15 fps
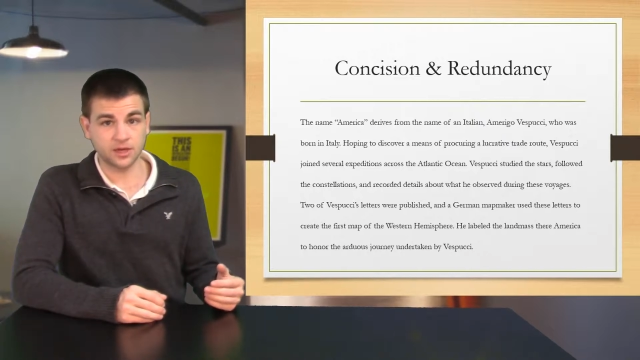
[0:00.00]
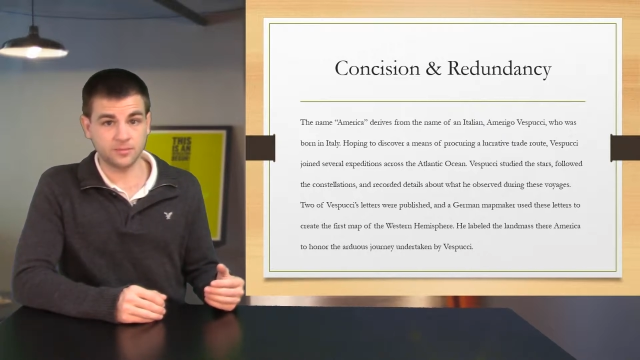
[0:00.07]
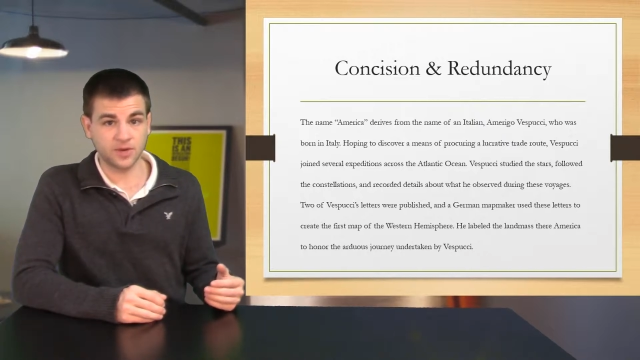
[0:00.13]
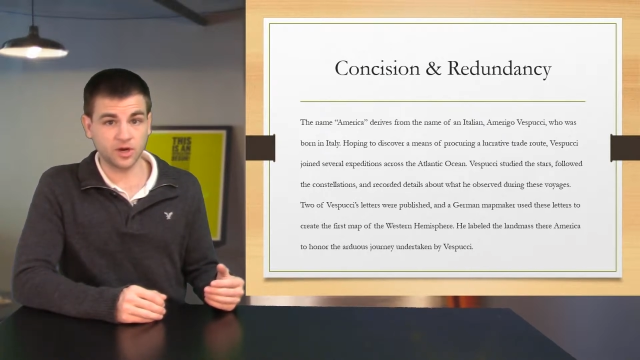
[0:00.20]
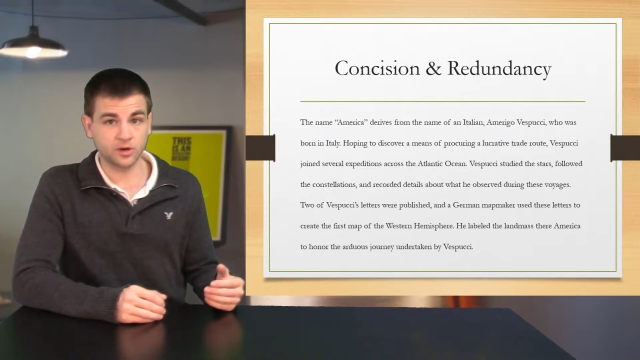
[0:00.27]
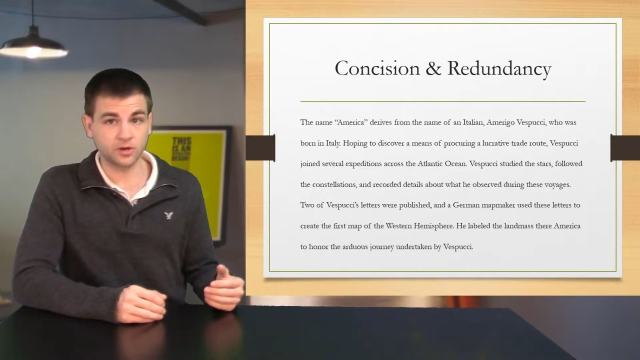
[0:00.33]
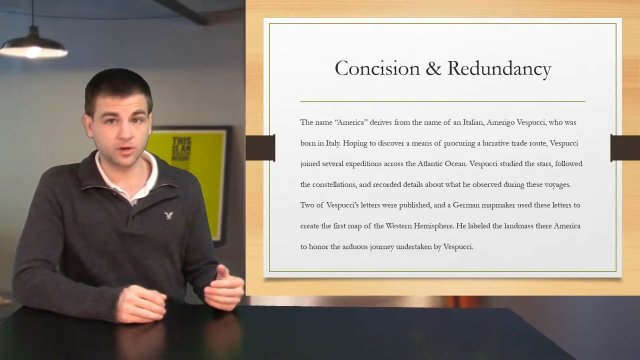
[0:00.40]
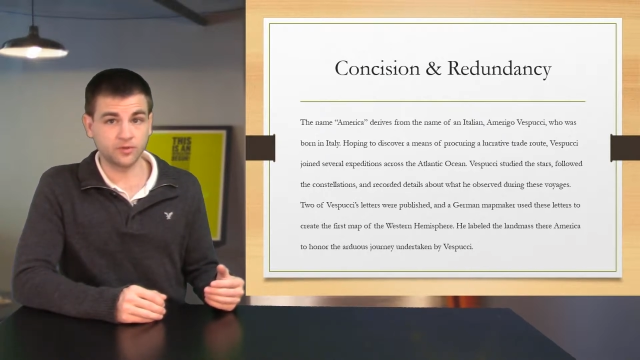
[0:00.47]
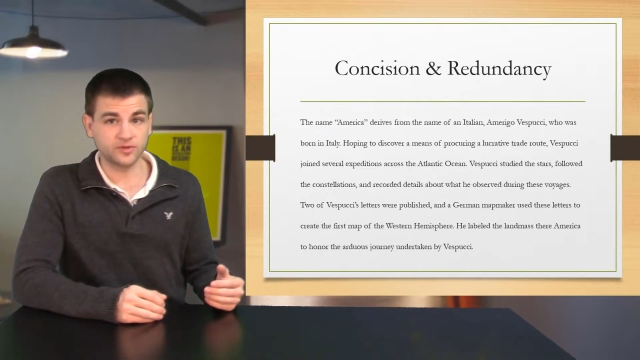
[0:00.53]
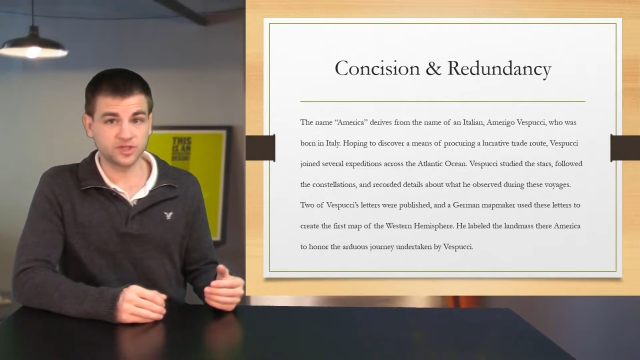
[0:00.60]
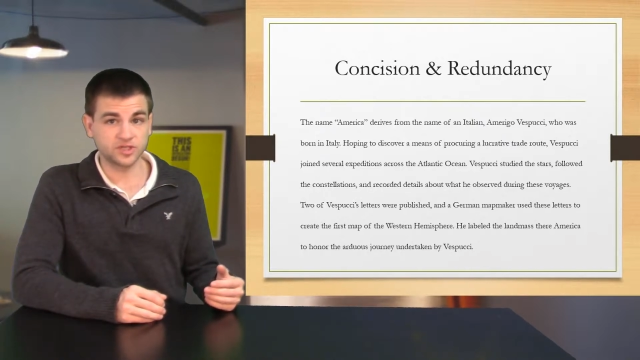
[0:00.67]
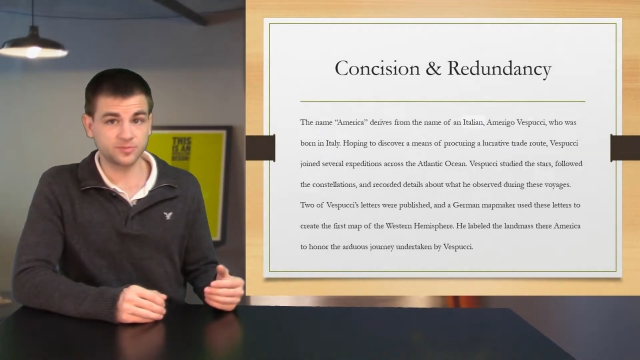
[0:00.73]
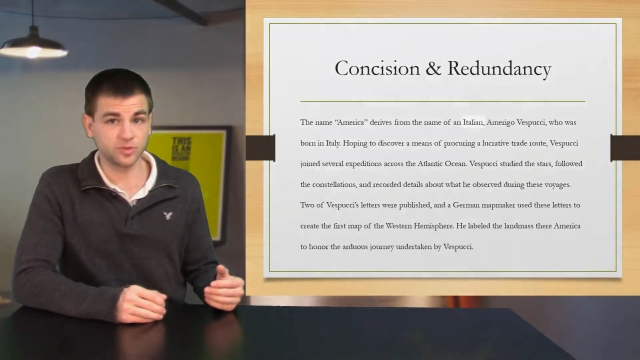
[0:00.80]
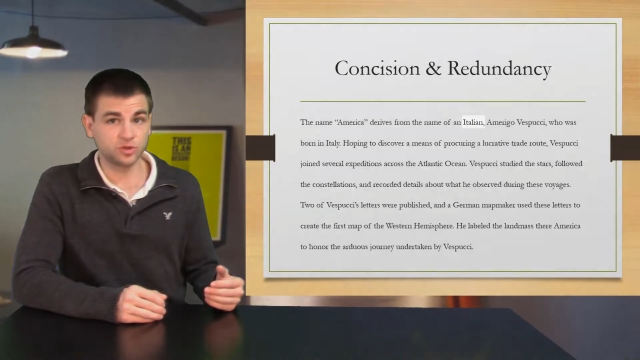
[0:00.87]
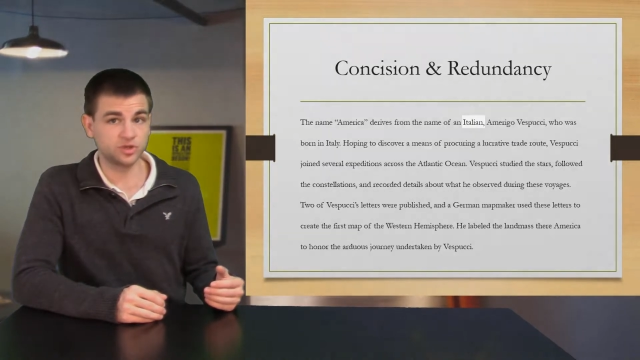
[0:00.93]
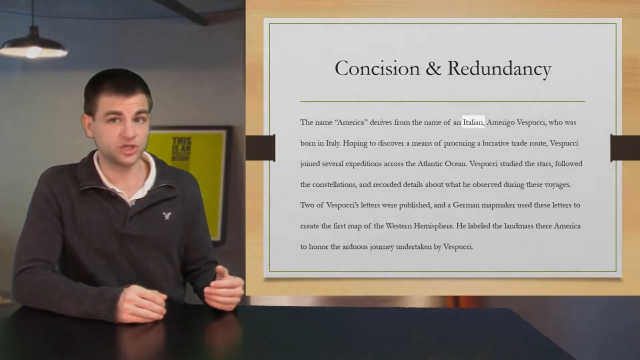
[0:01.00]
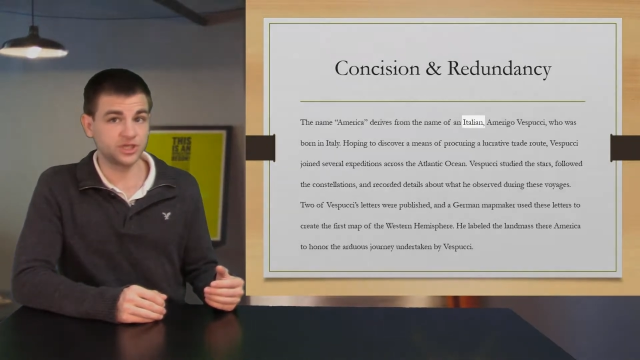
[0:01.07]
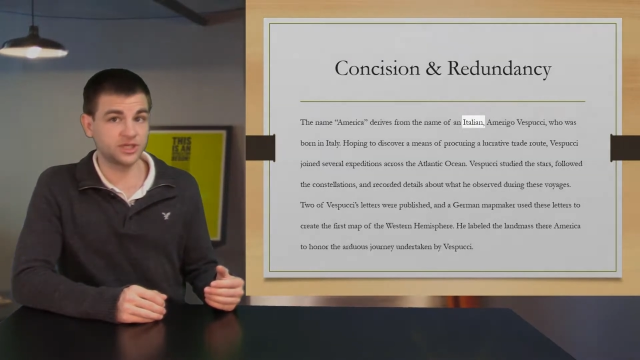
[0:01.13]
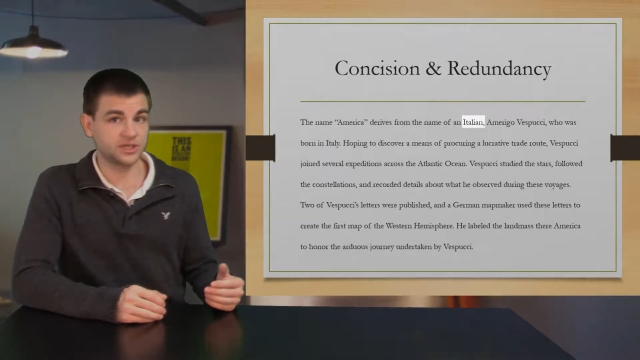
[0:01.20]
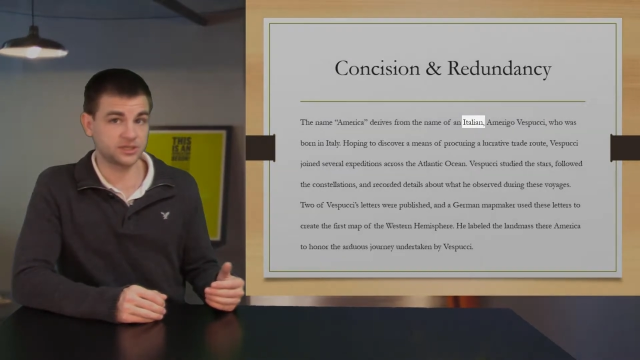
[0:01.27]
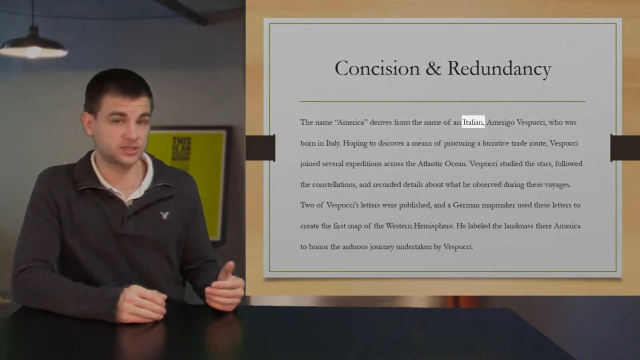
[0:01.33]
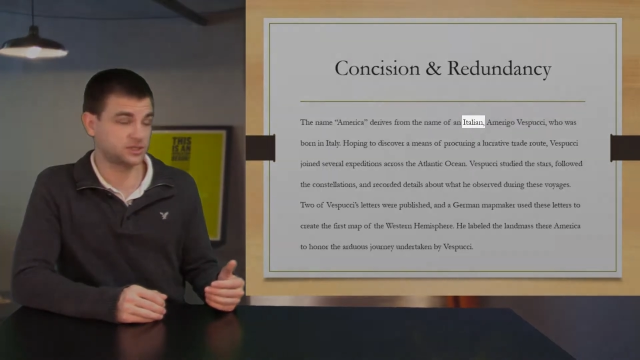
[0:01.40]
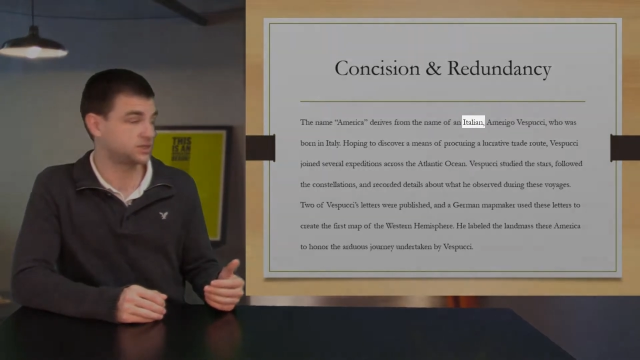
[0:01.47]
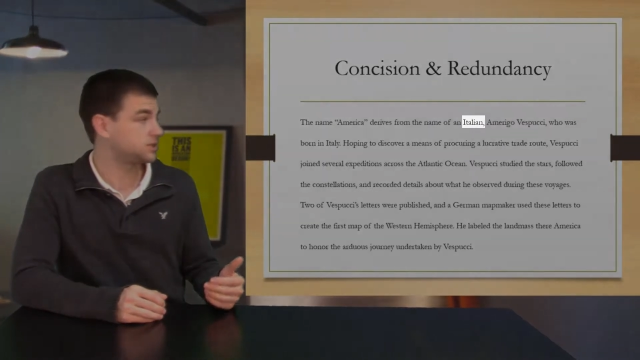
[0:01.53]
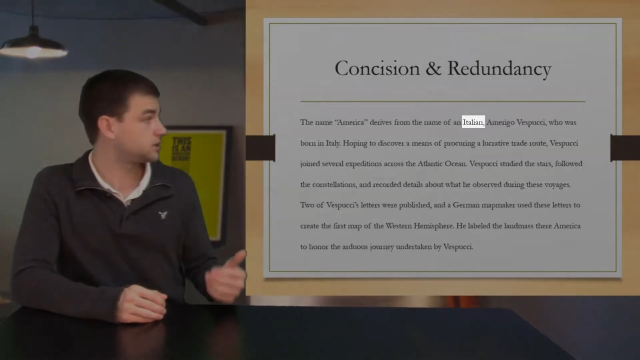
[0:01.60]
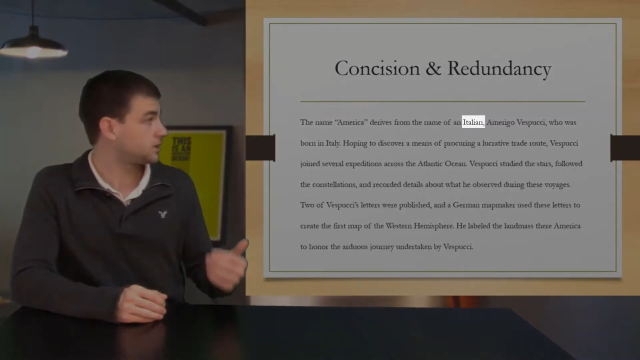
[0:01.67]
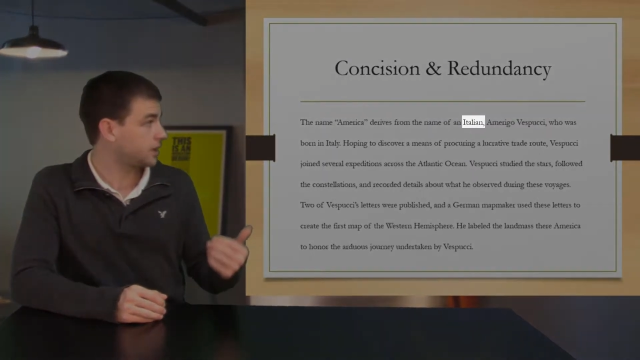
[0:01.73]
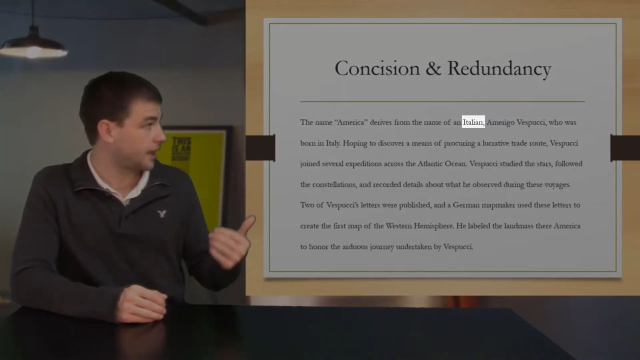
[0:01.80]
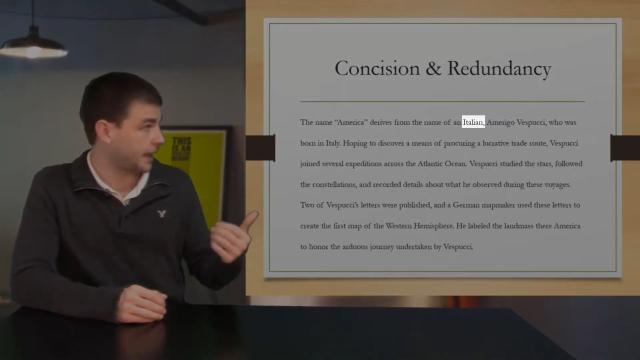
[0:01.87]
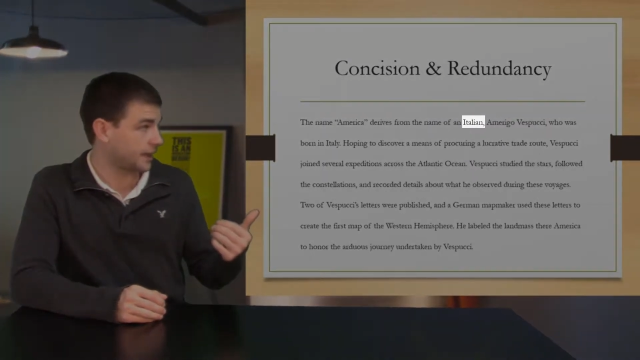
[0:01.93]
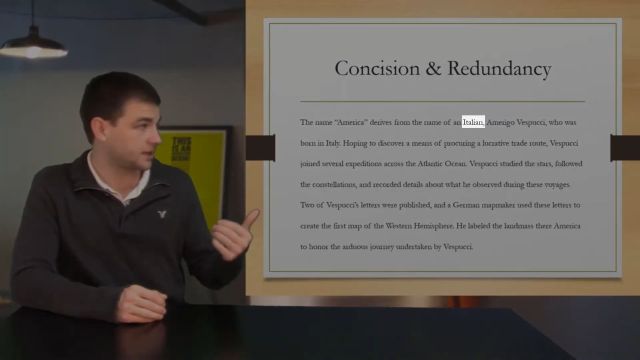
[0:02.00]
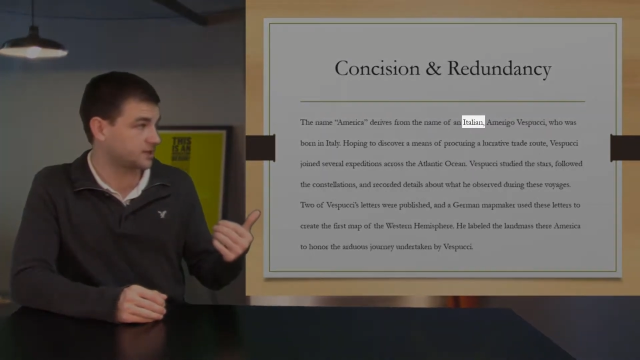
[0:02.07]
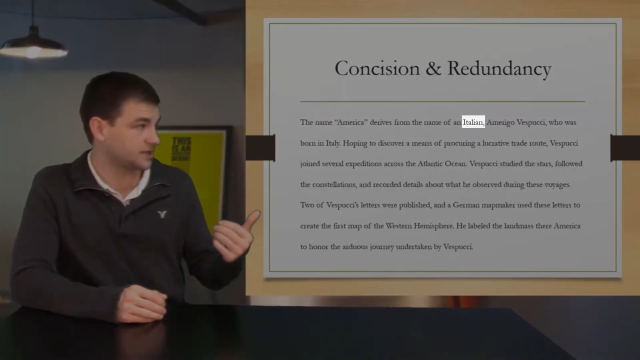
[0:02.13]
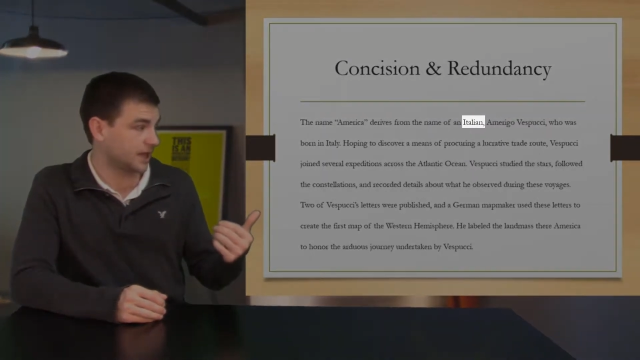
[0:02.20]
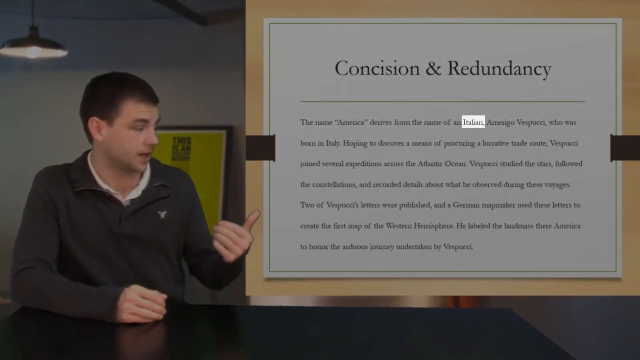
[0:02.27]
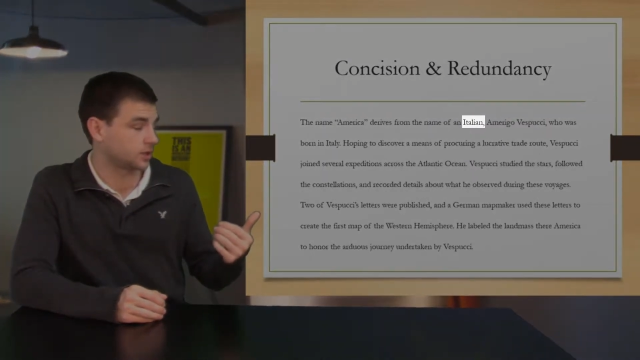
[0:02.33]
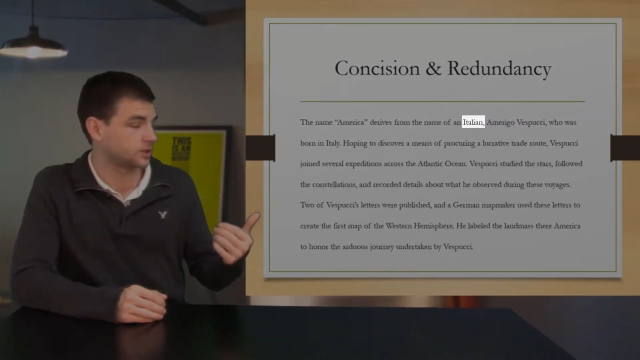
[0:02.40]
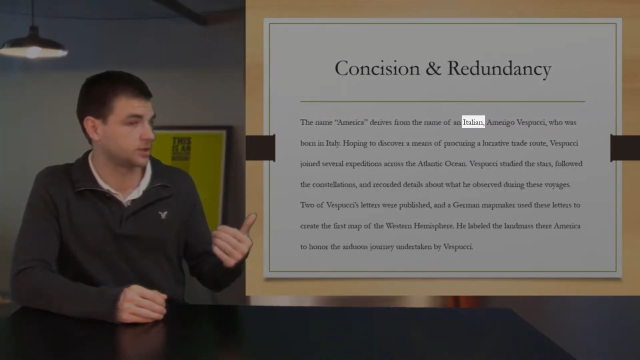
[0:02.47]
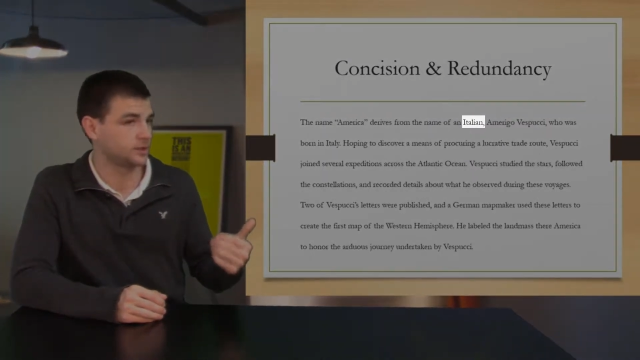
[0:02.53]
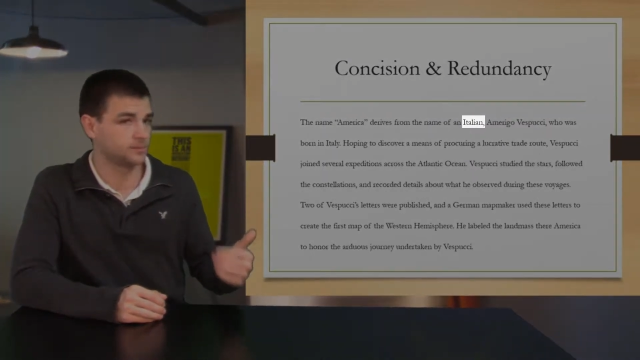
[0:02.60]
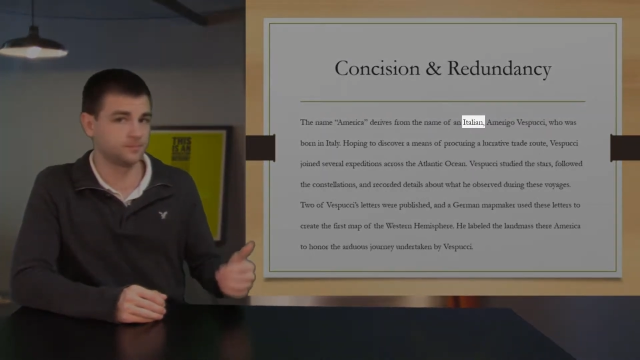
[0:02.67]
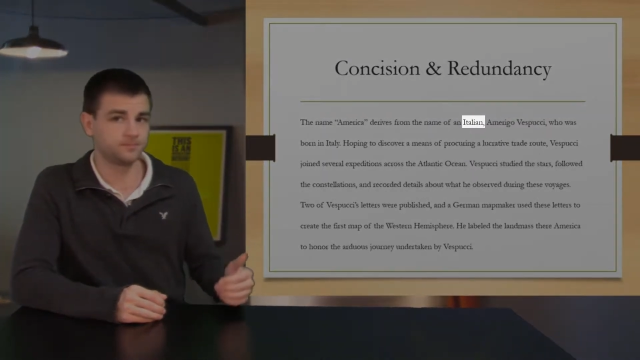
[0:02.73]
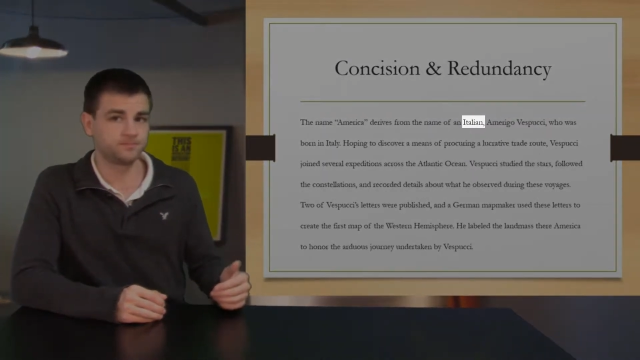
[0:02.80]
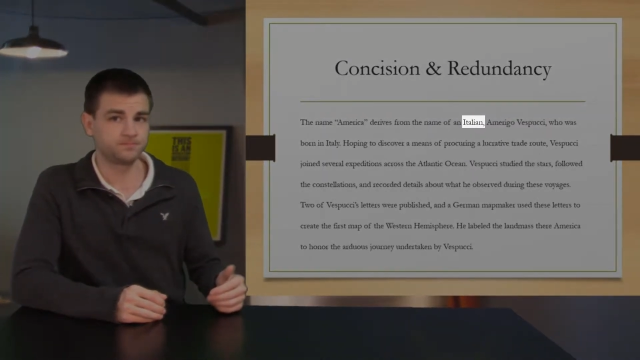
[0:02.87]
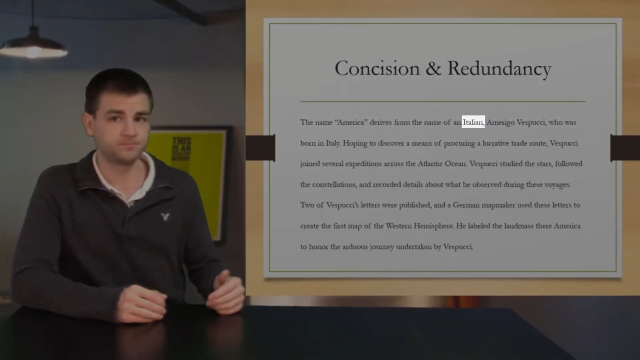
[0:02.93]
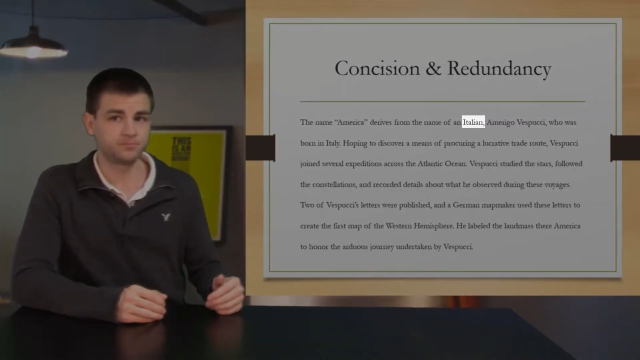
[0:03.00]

Amerigo Vespucci is an Italian,